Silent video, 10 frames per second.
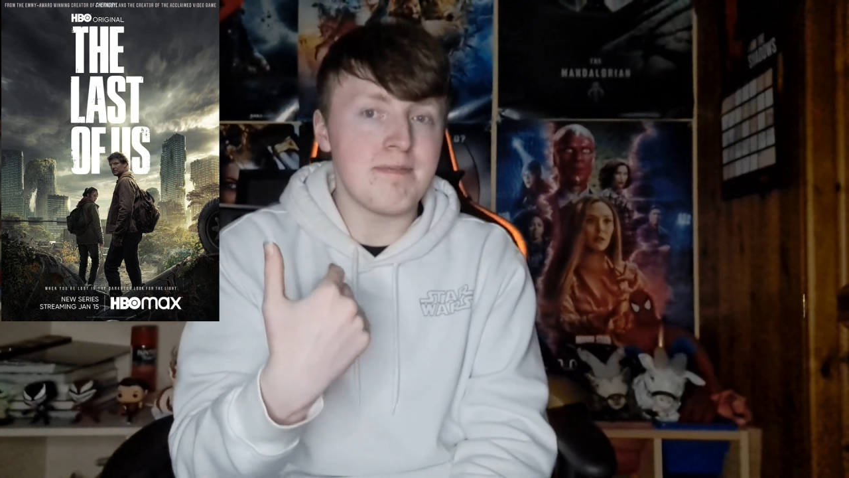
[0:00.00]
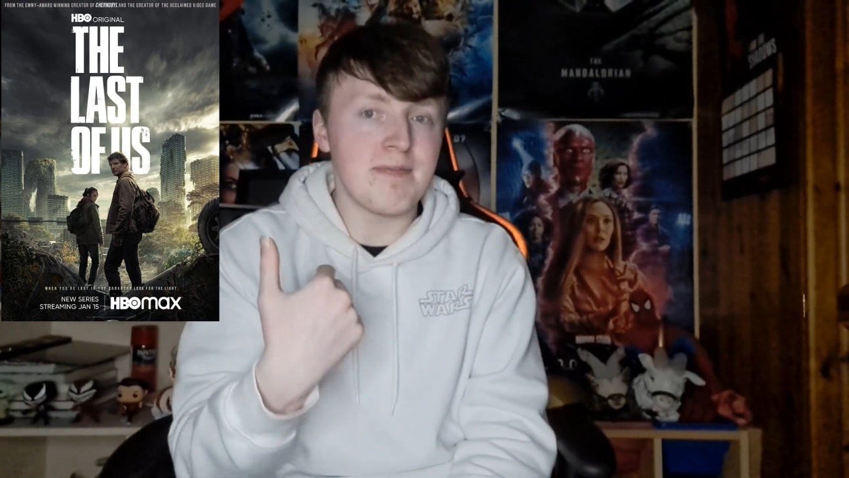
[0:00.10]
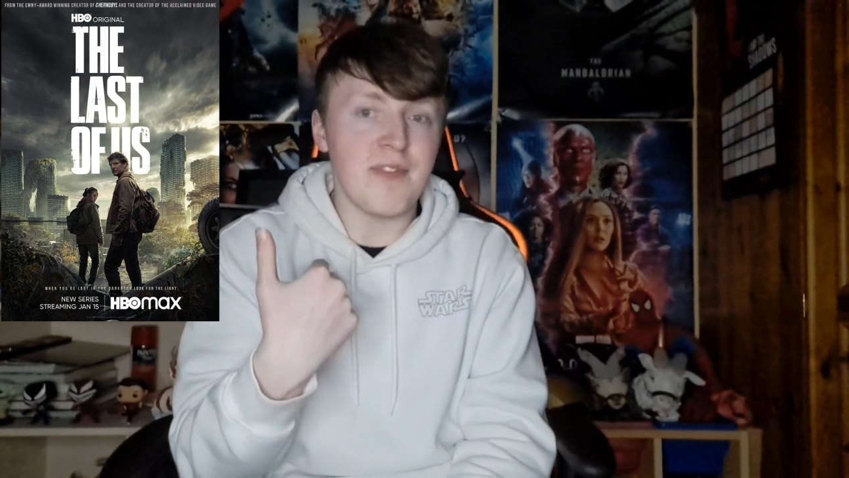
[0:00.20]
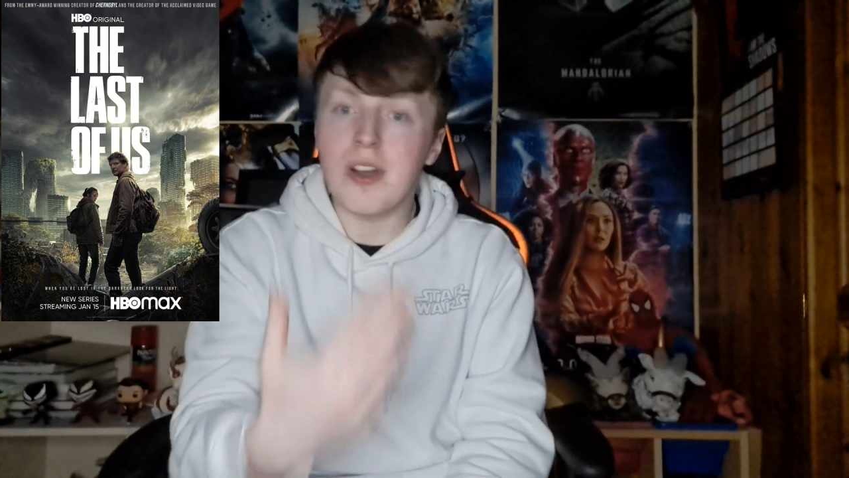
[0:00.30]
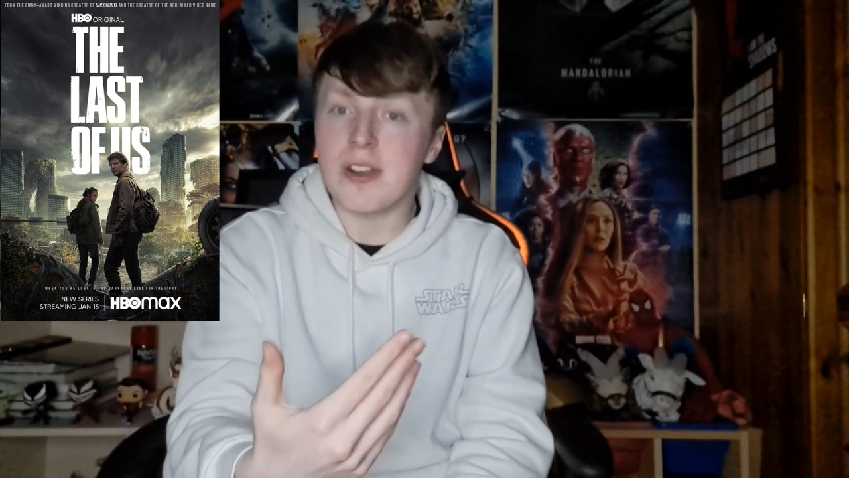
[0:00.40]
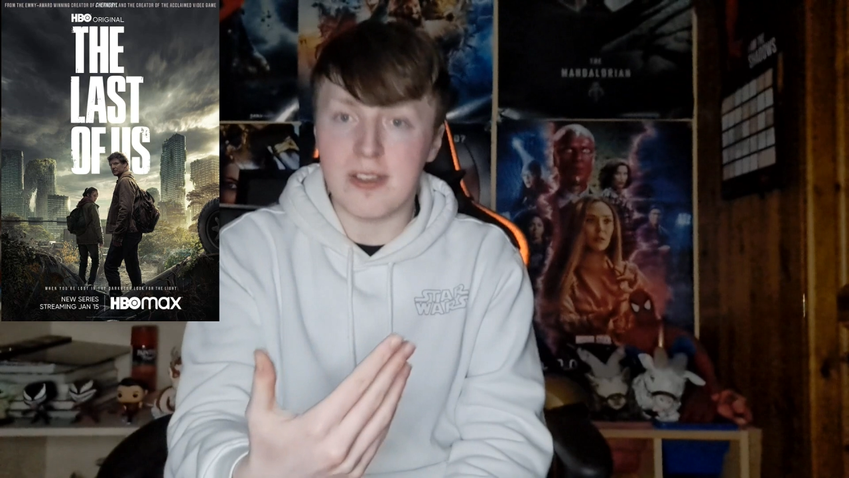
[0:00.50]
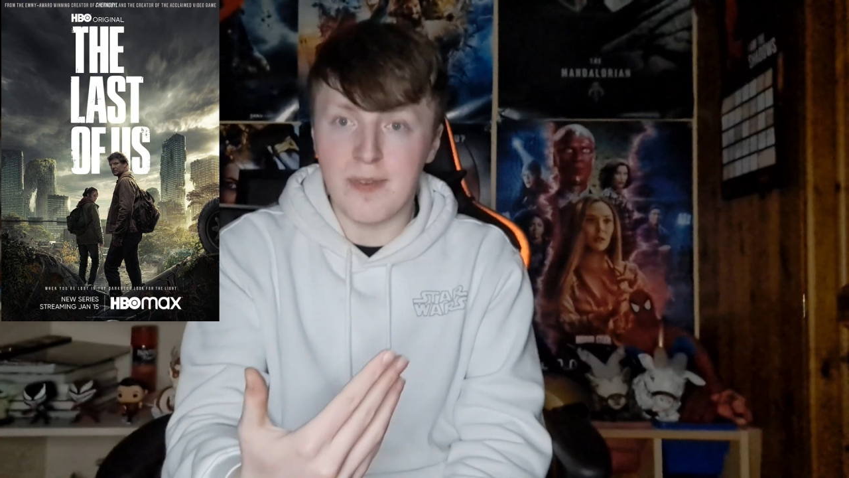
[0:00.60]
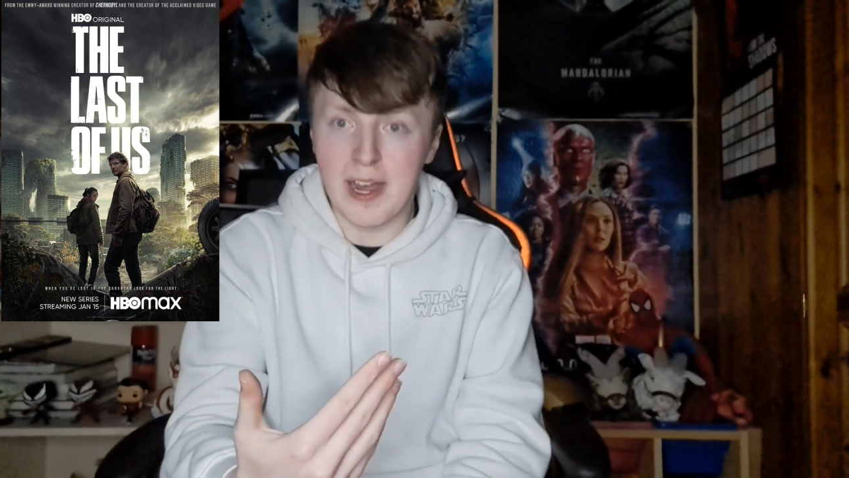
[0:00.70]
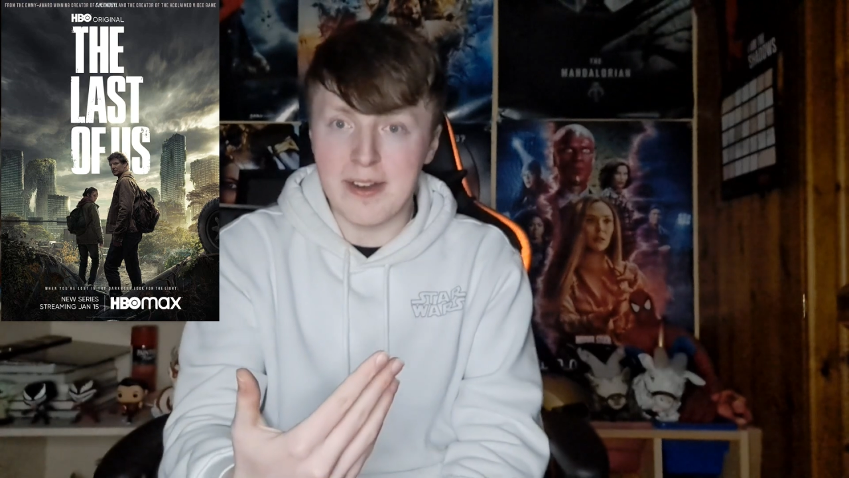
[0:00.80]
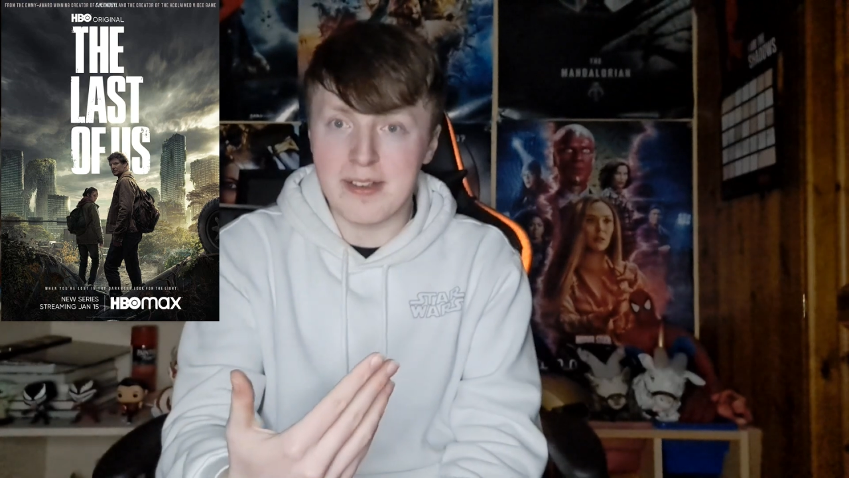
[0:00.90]
fungus
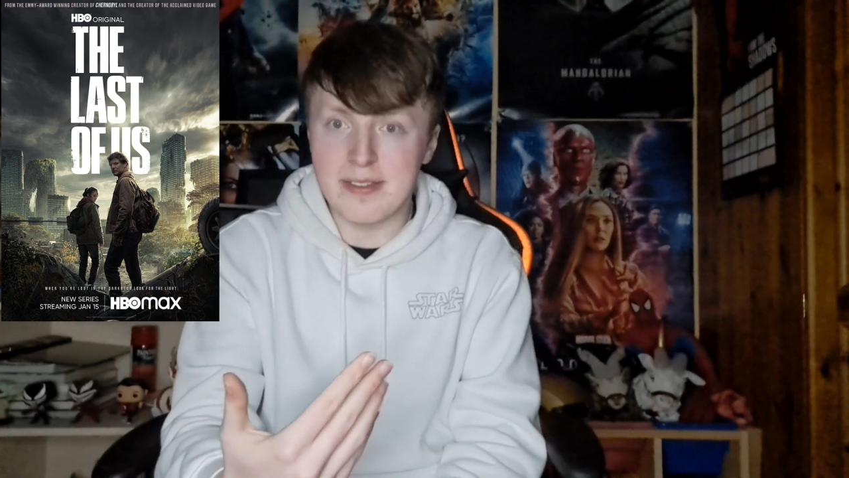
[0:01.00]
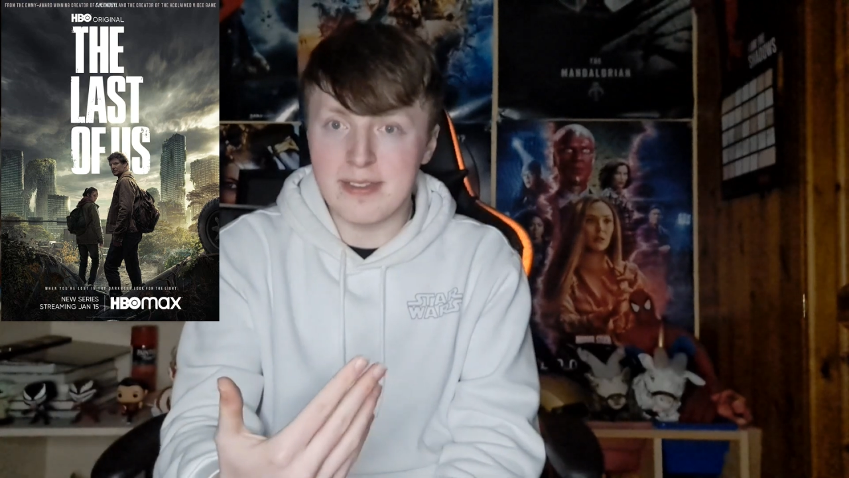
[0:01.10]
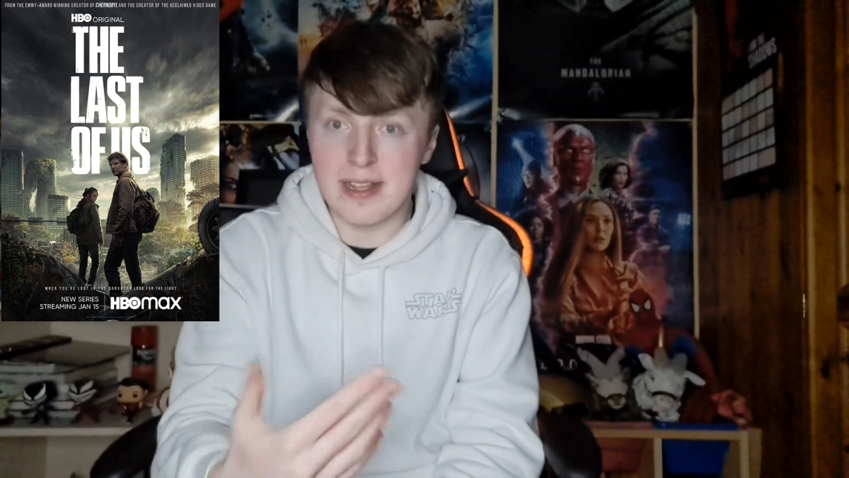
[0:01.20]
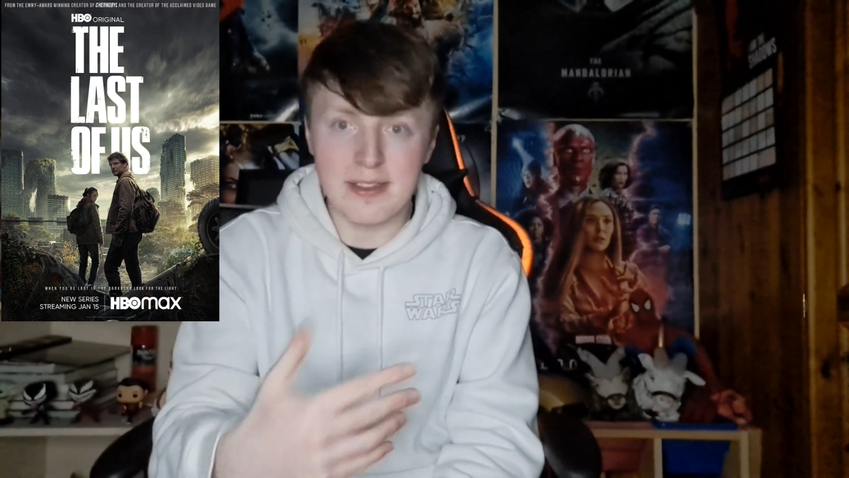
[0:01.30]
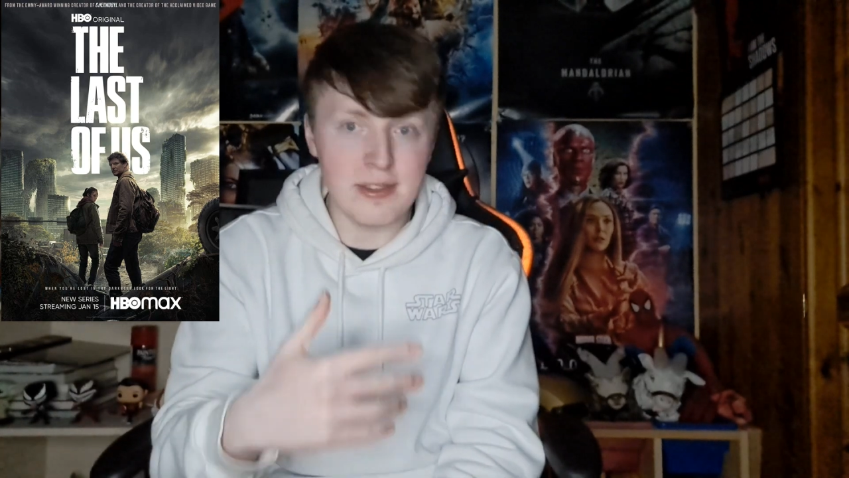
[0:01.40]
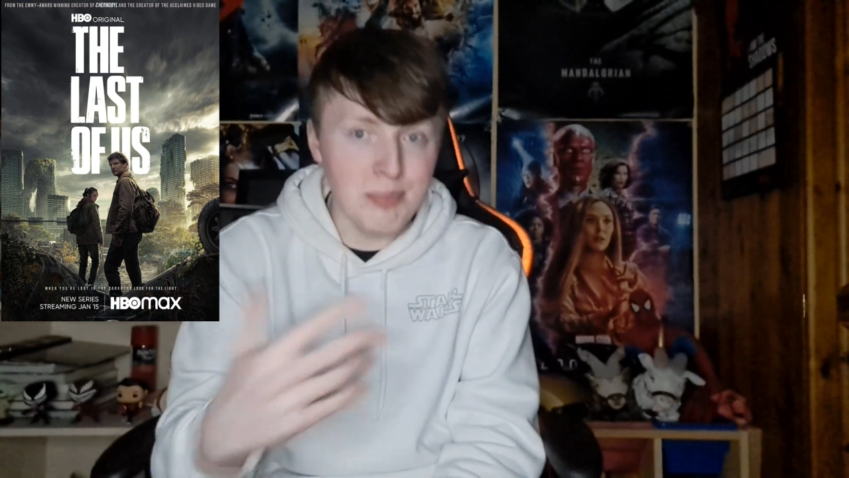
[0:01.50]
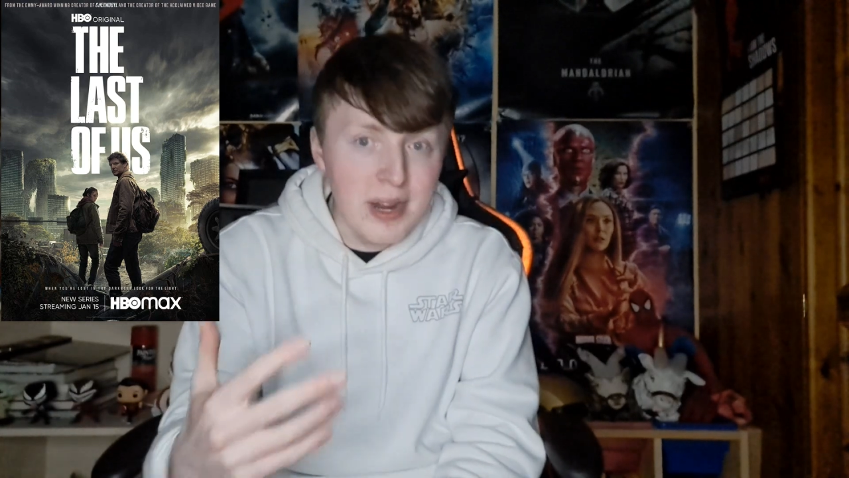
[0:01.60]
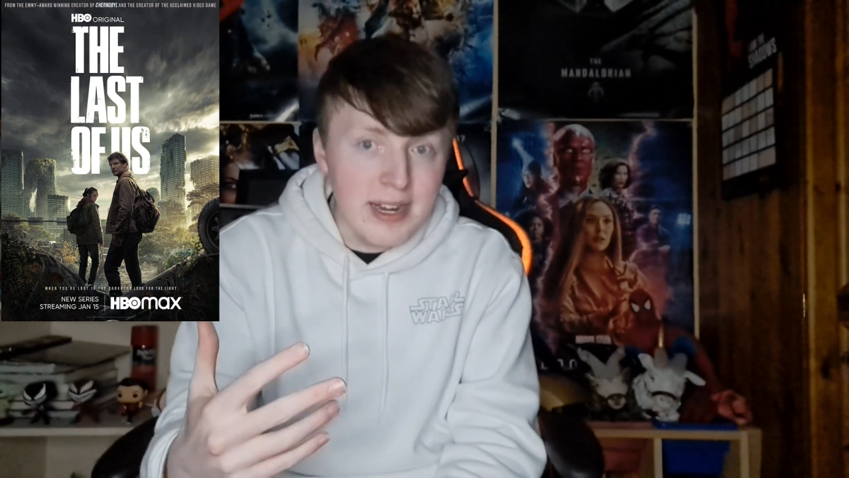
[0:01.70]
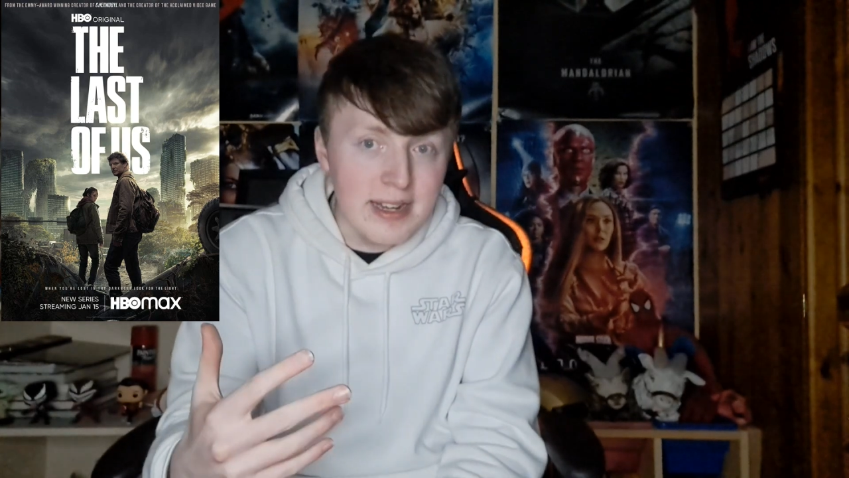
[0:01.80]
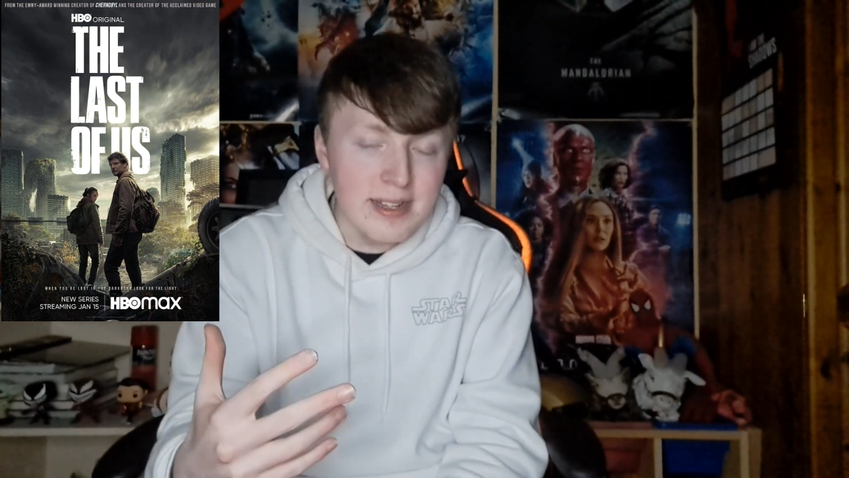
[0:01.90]
virus that
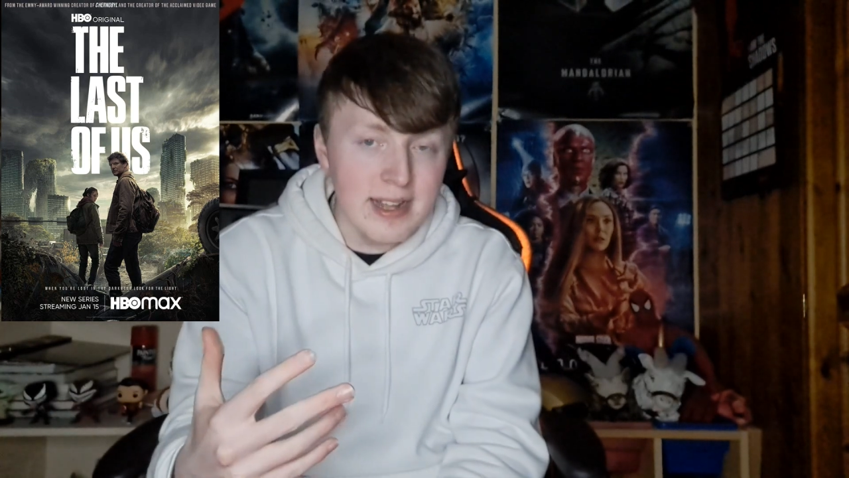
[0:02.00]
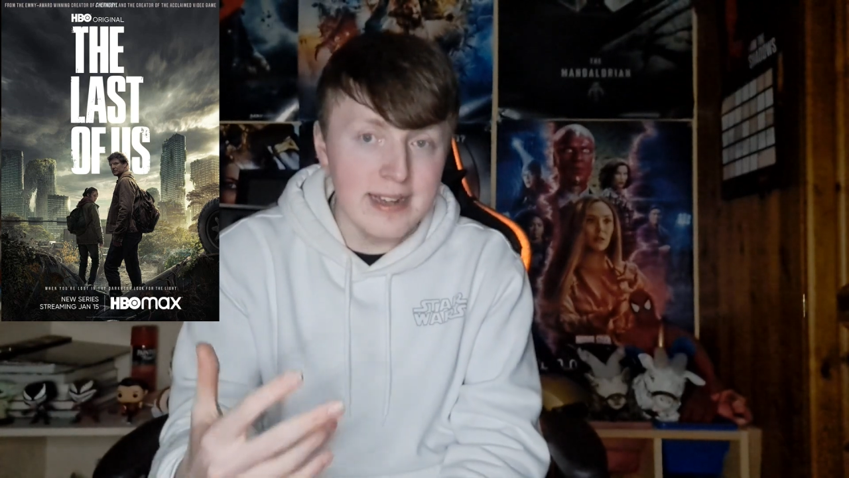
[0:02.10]
spread it,